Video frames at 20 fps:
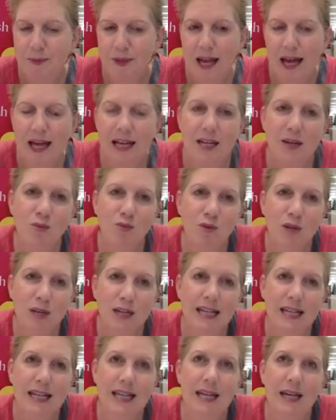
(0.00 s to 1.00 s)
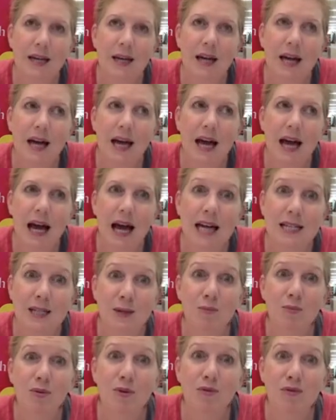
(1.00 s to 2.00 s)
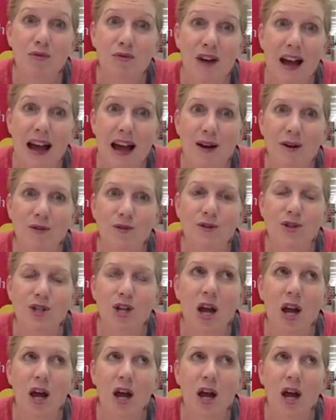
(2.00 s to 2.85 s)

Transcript: And it really had a profound